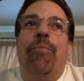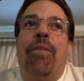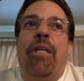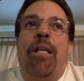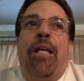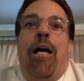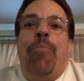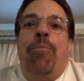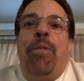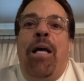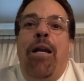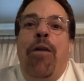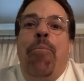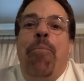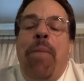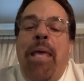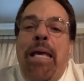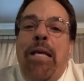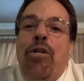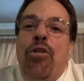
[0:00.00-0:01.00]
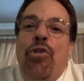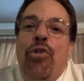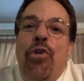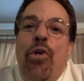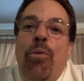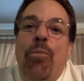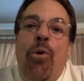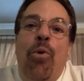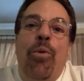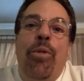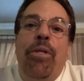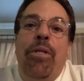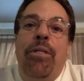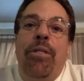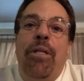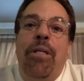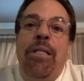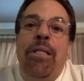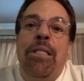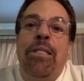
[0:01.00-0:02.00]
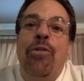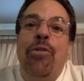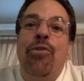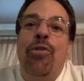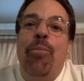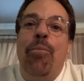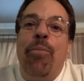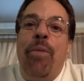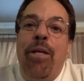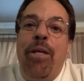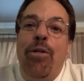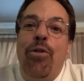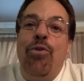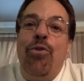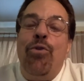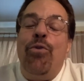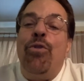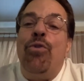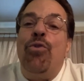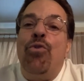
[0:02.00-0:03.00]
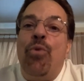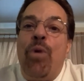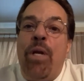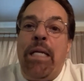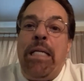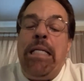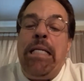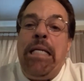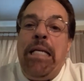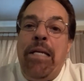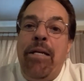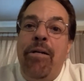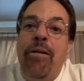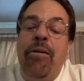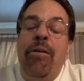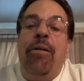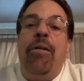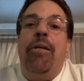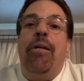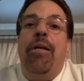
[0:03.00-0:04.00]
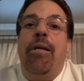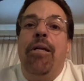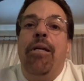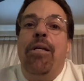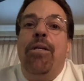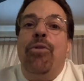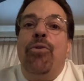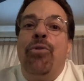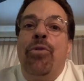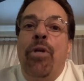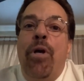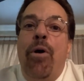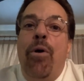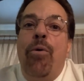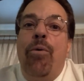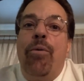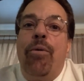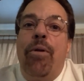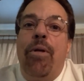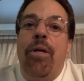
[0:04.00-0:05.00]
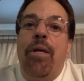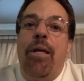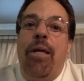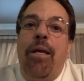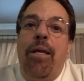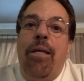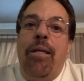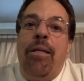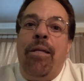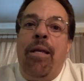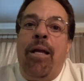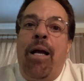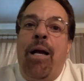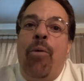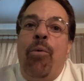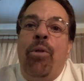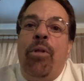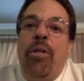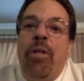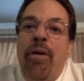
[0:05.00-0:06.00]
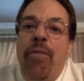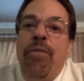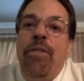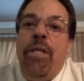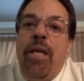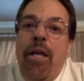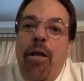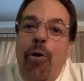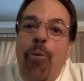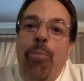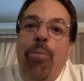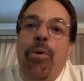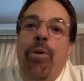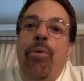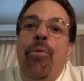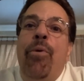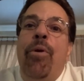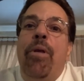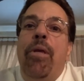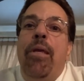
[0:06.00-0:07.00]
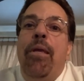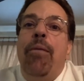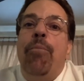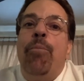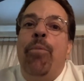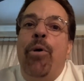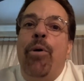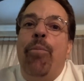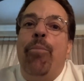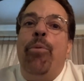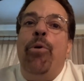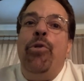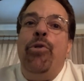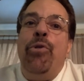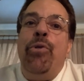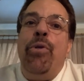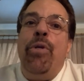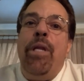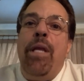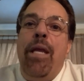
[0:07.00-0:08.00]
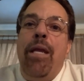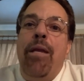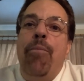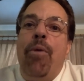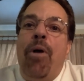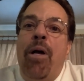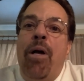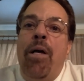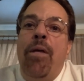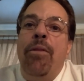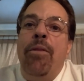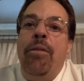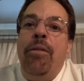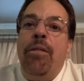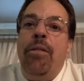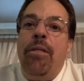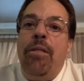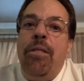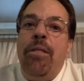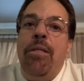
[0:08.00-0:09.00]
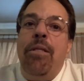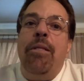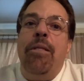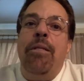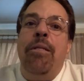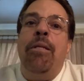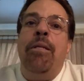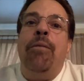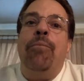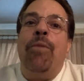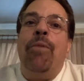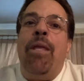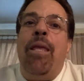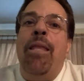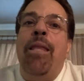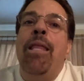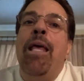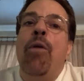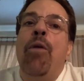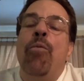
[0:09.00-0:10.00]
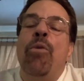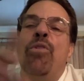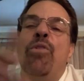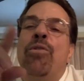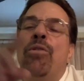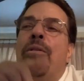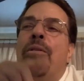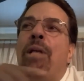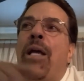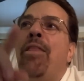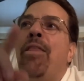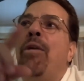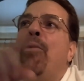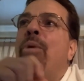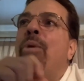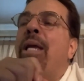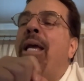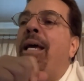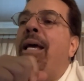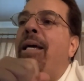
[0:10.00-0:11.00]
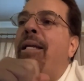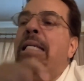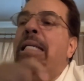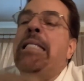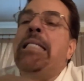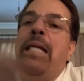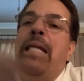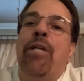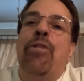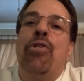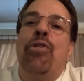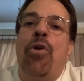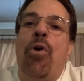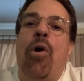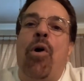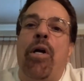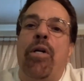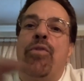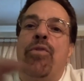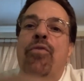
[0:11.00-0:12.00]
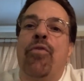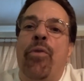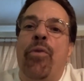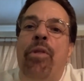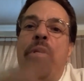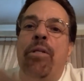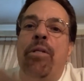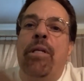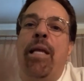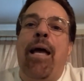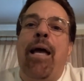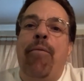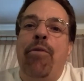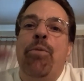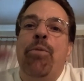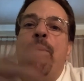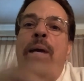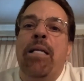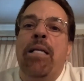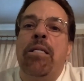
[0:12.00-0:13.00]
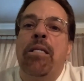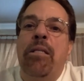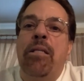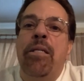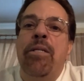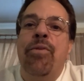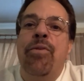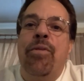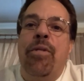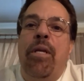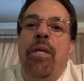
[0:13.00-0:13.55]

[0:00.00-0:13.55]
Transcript: I'm not a manager. I'm only an assistant manager in training here. So yeah, I would love to help you, but put your name on. Yep. Yeah. And then it was, I think we had index cards for the Cabbage Patch list.